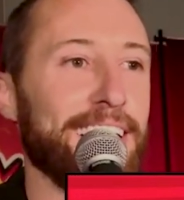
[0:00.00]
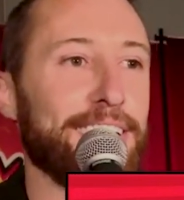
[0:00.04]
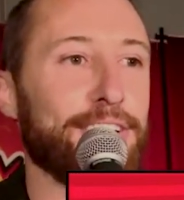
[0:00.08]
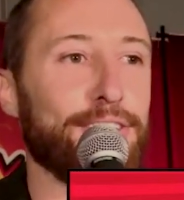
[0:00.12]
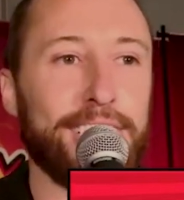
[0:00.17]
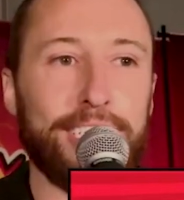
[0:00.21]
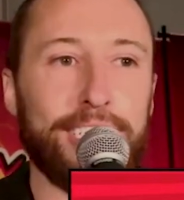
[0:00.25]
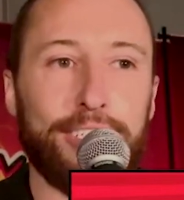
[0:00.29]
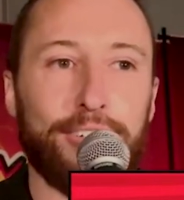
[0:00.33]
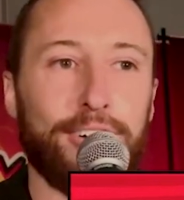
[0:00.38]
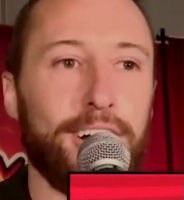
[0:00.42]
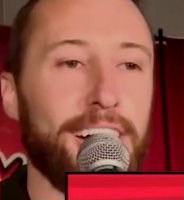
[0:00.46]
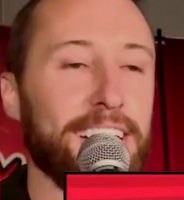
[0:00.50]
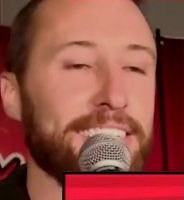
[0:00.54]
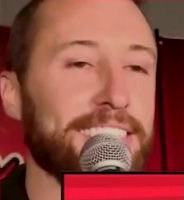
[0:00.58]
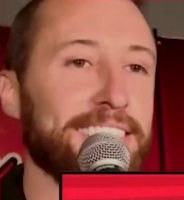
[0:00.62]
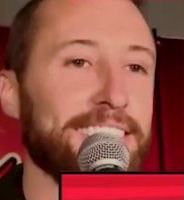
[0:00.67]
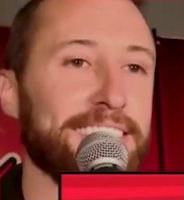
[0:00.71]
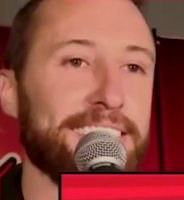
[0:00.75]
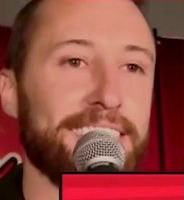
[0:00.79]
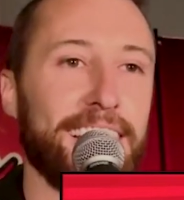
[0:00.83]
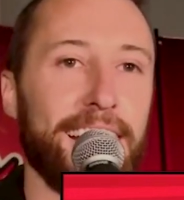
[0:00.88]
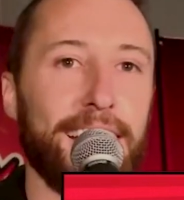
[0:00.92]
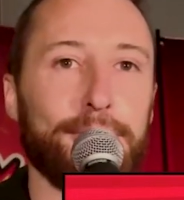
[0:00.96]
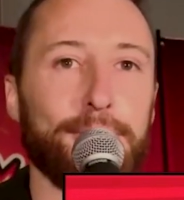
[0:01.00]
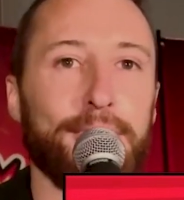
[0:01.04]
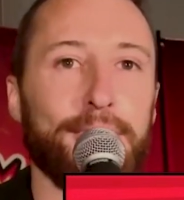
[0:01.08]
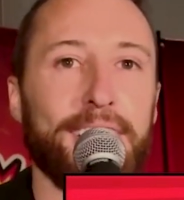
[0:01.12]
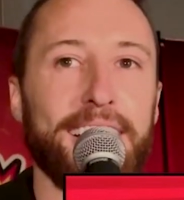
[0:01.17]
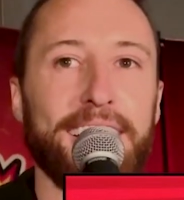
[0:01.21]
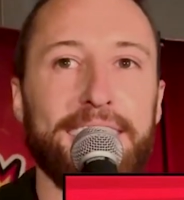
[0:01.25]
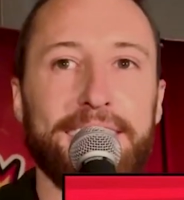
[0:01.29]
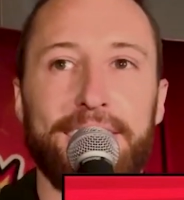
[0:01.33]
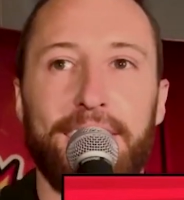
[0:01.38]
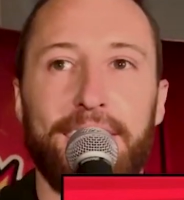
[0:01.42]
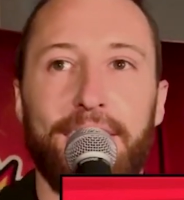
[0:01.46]
crisscrossing
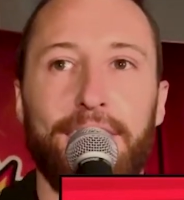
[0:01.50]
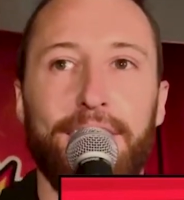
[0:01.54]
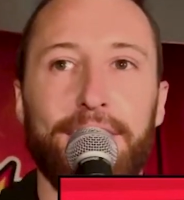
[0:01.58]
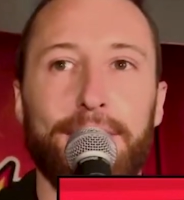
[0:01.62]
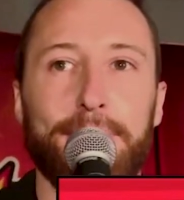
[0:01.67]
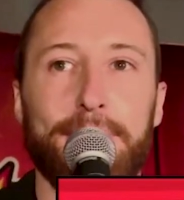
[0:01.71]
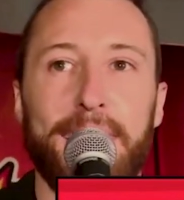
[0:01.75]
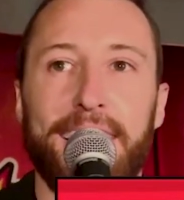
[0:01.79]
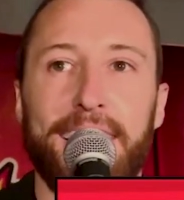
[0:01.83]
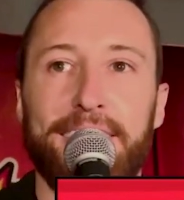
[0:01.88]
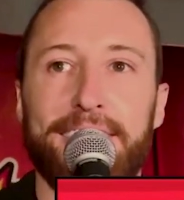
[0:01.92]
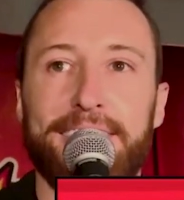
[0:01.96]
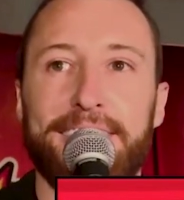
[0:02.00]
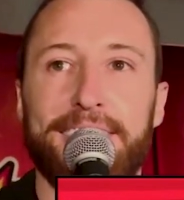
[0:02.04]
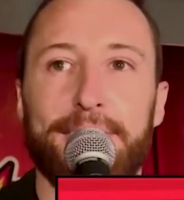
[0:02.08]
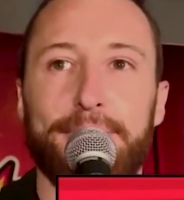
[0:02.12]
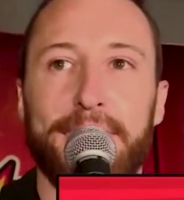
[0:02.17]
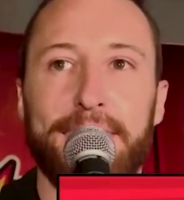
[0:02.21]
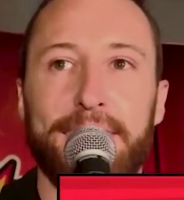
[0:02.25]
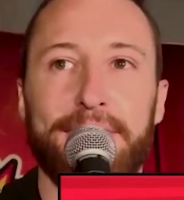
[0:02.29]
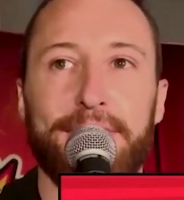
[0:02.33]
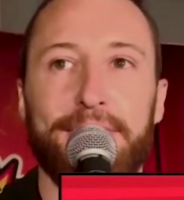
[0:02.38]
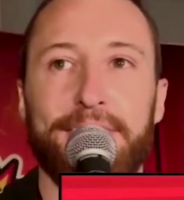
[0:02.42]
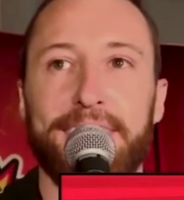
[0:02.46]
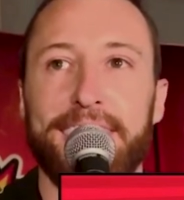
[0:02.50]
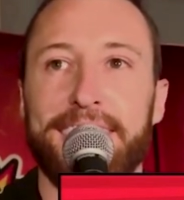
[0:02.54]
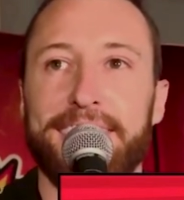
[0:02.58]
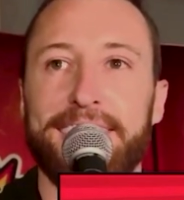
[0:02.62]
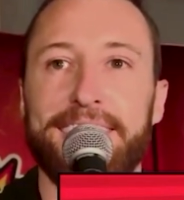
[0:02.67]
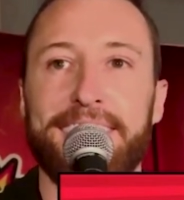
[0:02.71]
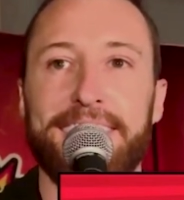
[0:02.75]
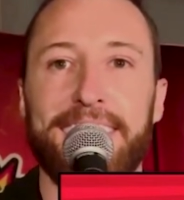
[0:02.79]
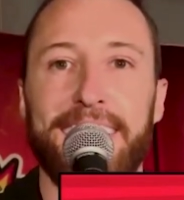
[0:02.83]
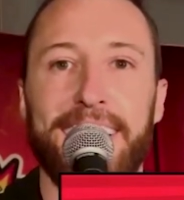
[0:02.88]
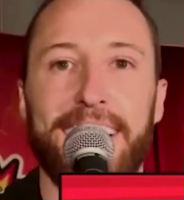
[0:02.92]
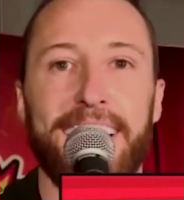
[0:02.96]
sideways all about the Bitcoin
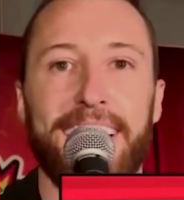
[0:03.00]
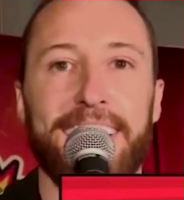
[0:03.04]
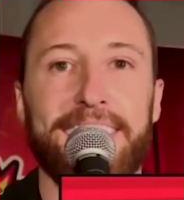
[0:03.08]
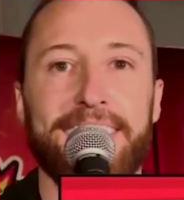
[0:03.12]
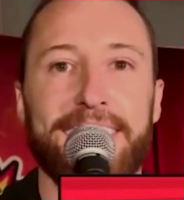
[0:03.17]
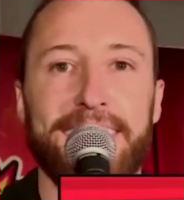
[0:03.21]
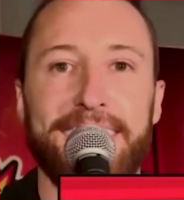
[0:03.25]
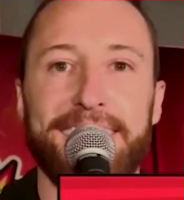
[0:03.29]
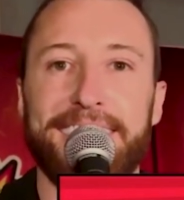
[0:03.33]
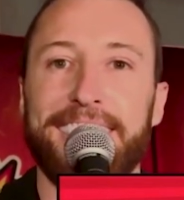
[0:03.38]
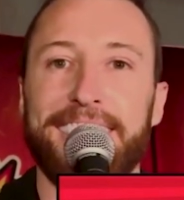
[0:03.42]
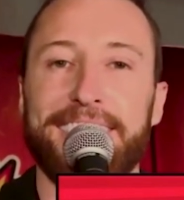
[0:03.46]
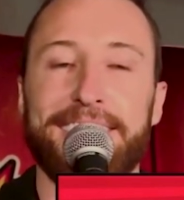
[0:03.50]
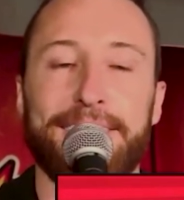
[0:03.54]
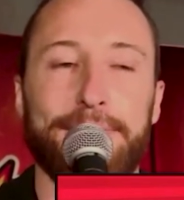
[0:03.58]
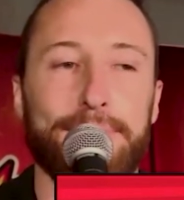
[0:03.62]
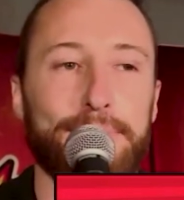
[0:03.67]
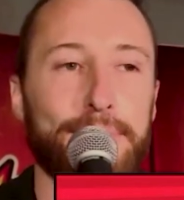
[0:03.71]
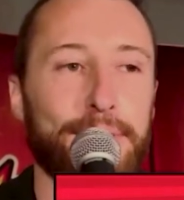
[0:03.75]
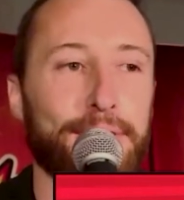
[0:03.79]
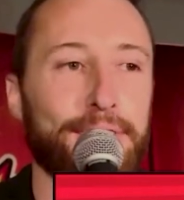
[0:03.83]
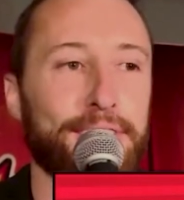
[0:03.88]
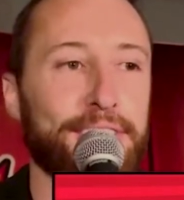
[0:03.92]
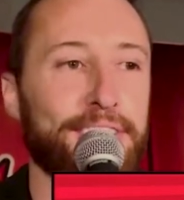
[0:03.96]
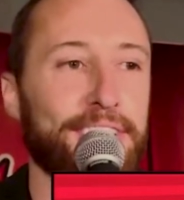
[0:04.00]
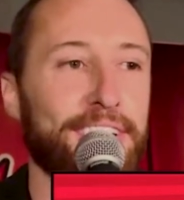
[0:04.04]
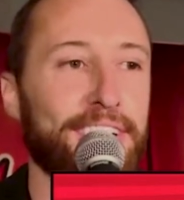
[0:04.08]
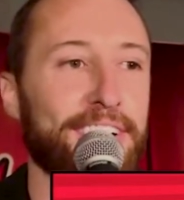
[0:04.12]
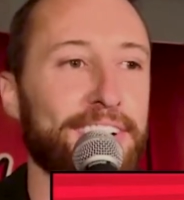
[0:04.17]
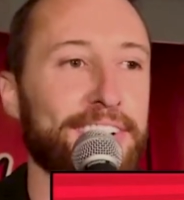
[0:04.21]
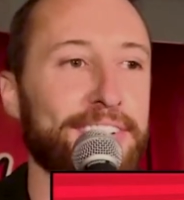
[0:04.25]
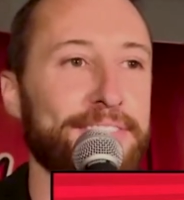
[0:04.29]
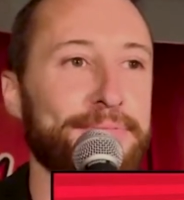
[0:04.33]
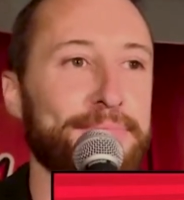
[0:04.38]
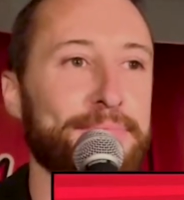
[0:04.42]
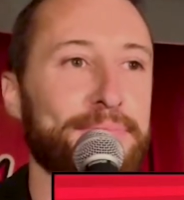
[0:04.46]
thesis and
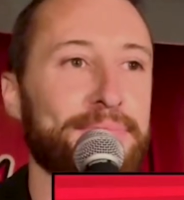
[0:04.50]
protocol.